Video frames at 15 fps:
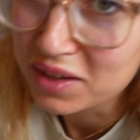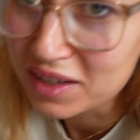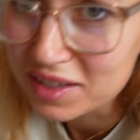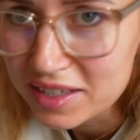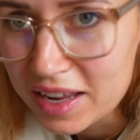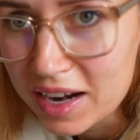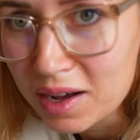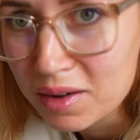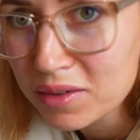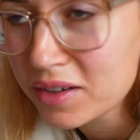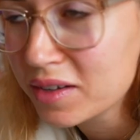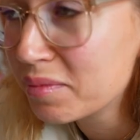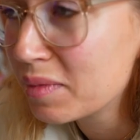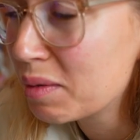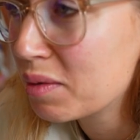let's head
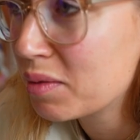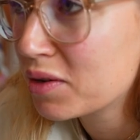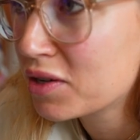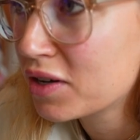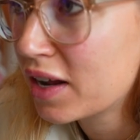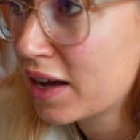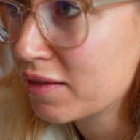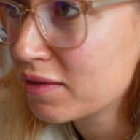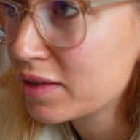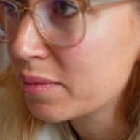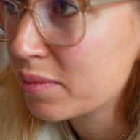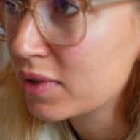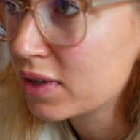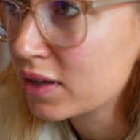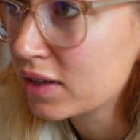out. Maybe we should have
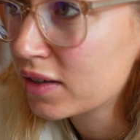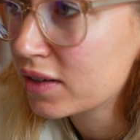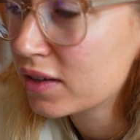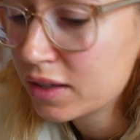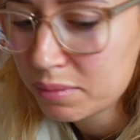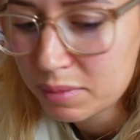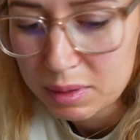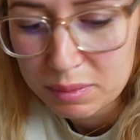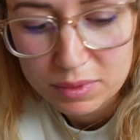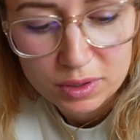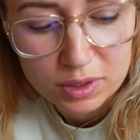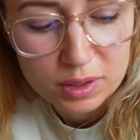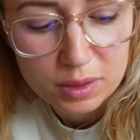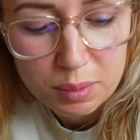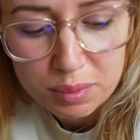something,
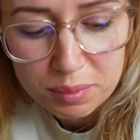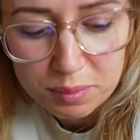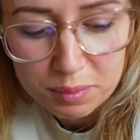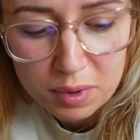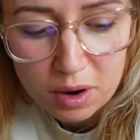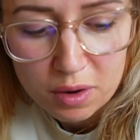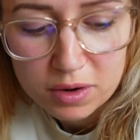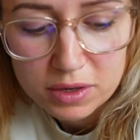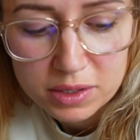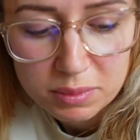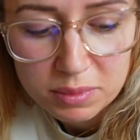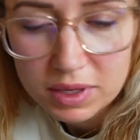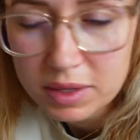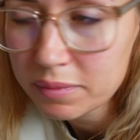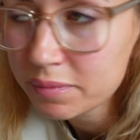a bar or something?